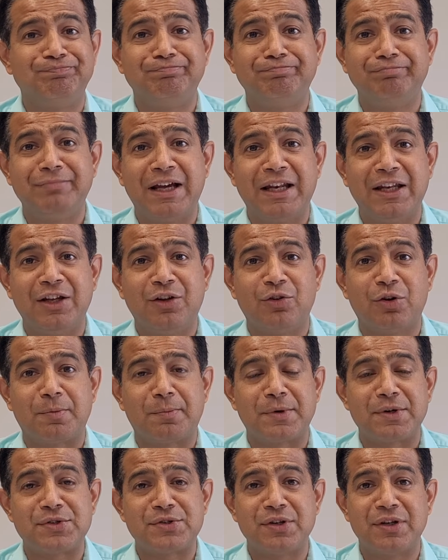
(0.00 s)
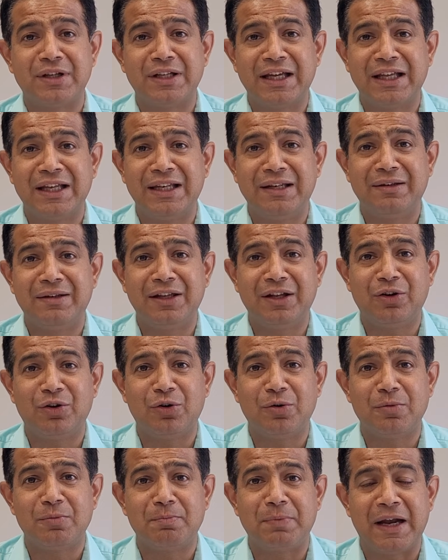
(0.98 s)
manicure person, they, you
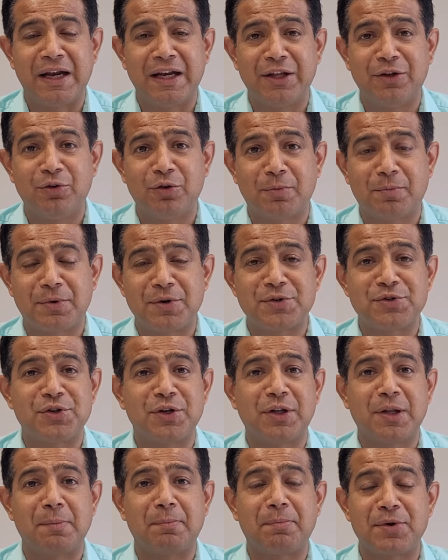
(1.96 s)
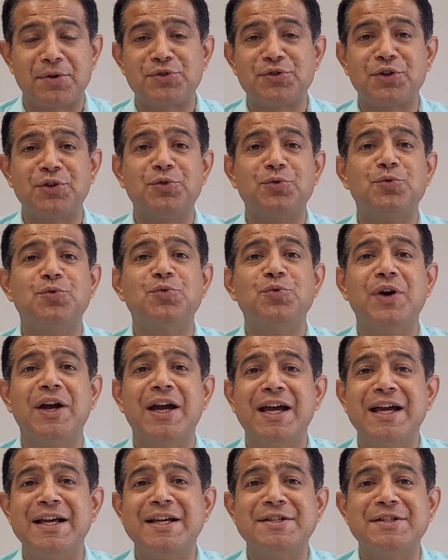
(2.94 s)
know, pedicure person, the person who
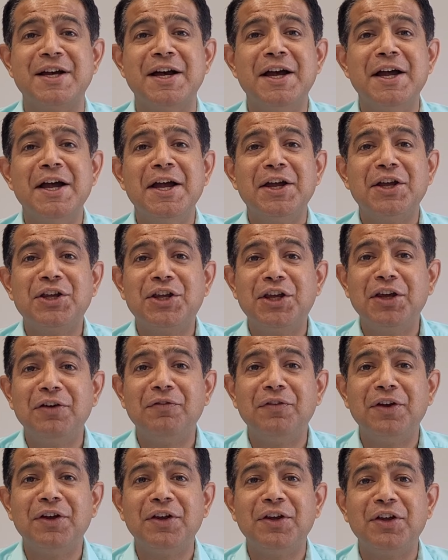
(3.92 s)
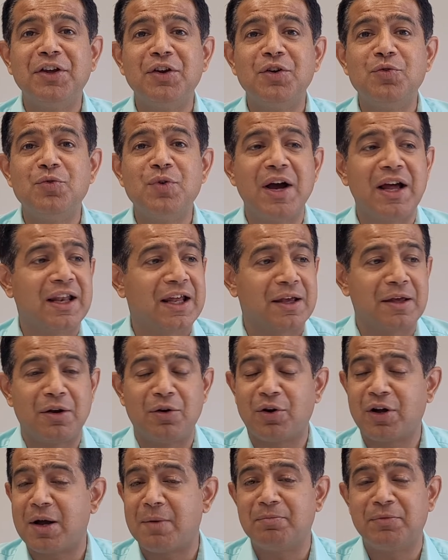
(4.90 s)
is giving you, like, you
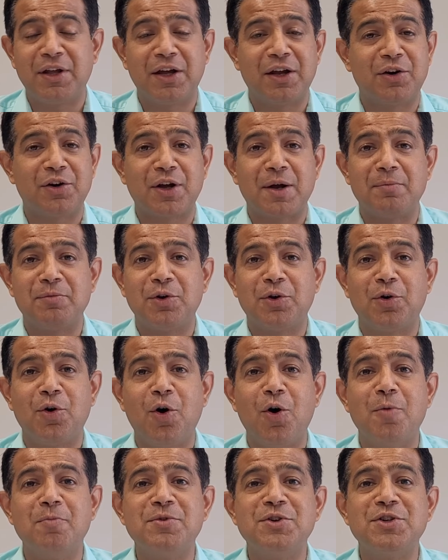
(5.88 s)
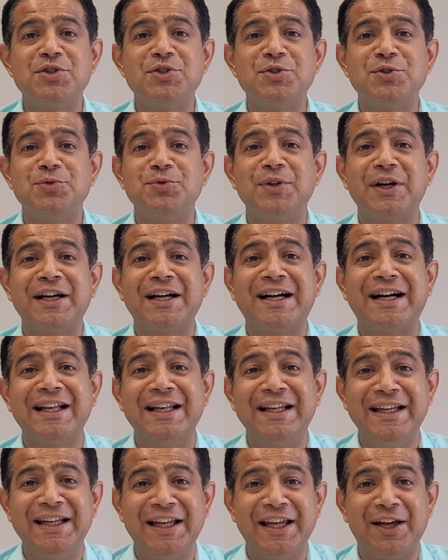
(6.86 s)
know, come there, come your home to do the
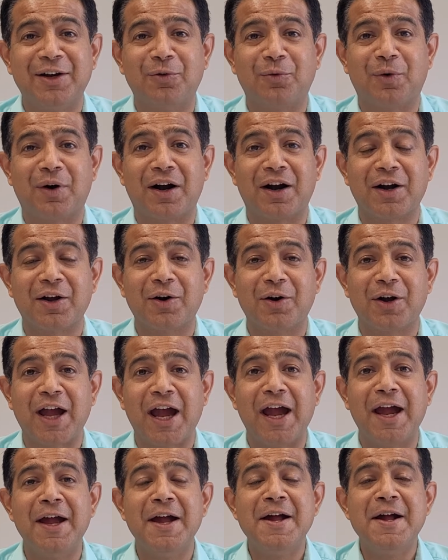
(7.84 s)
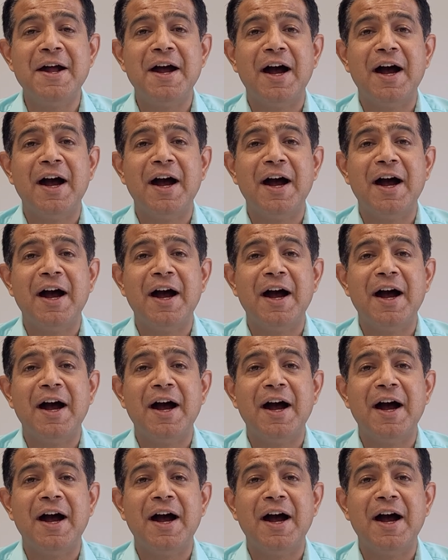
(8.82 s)
cleaning work. Okay,